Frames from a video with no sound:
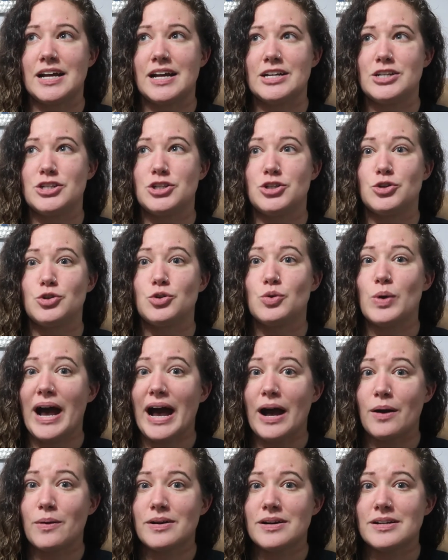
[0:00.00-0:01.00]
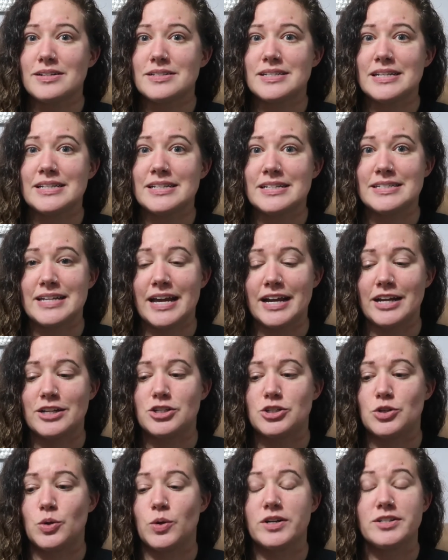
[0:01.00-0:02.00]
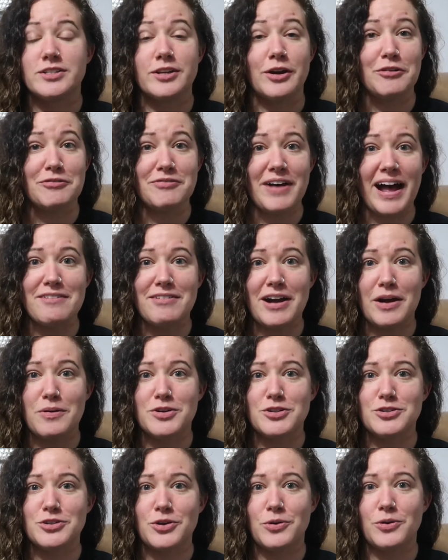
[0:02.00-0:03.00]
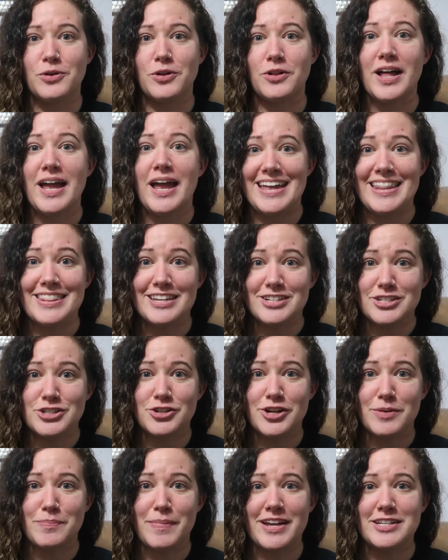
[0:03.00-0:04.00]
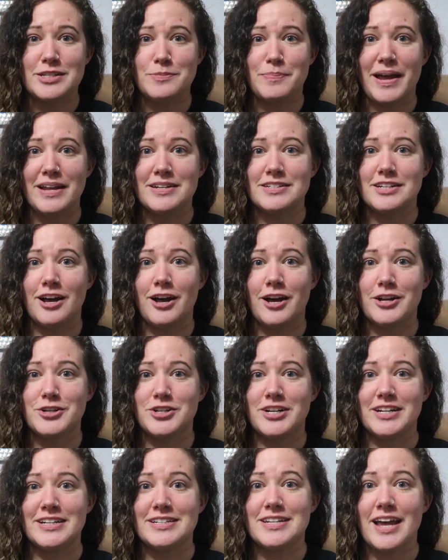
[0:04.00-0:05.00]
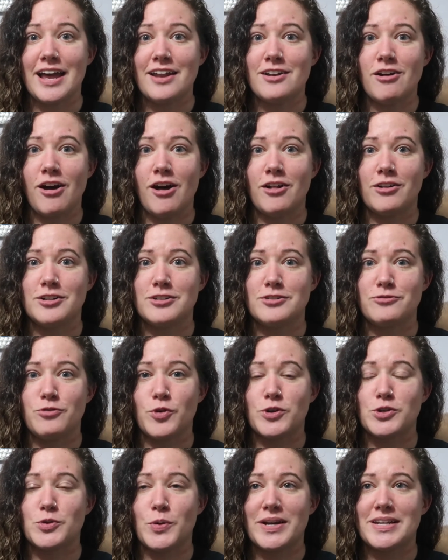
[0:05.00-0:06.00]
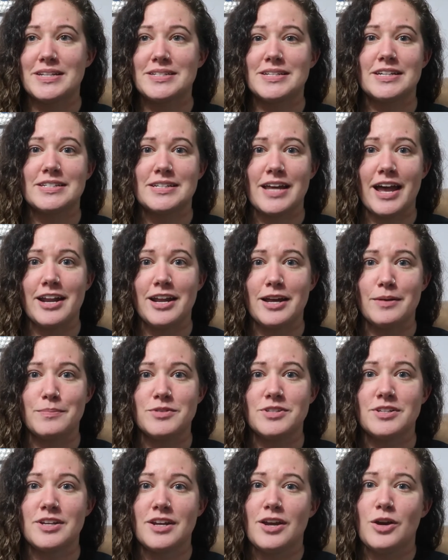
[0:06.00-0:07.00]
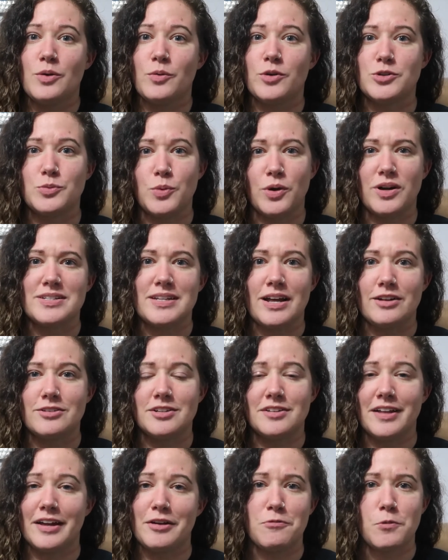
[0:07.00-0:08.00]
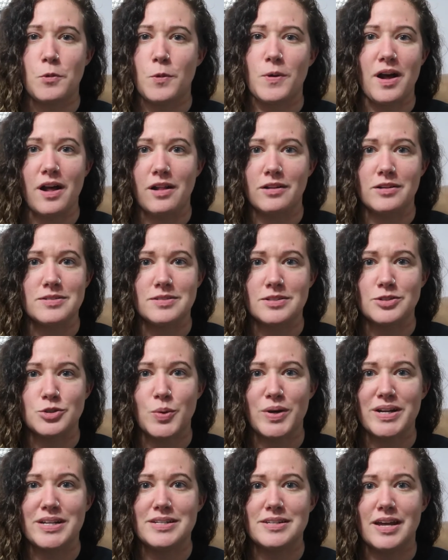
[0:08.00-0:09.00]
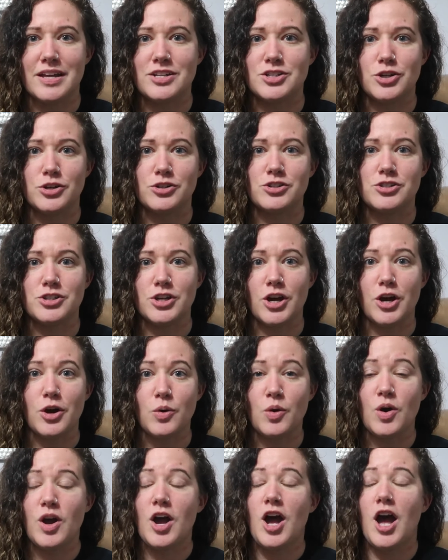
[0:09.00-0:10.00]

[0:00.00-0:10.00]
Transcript: 2 hours in the second store, so 5 hours total. In this trip I spent $110 for 26 items, which works out to like $4.20 or so